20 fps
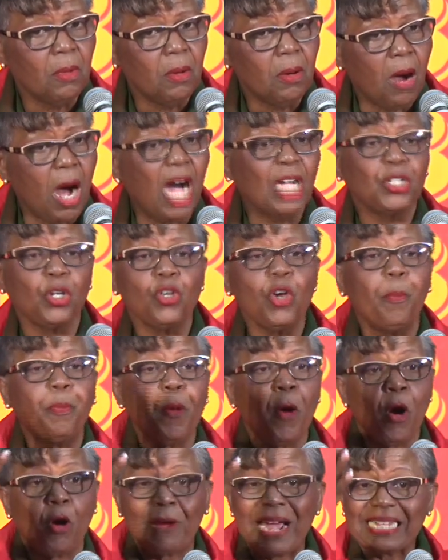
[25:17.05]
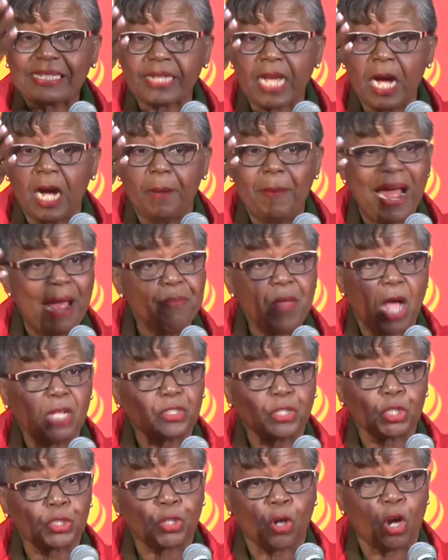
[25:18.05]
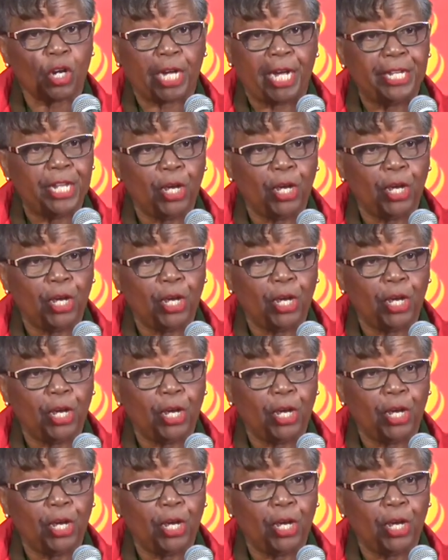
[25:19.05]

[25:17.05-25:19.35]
Or do you progress up? I'm not so sure because I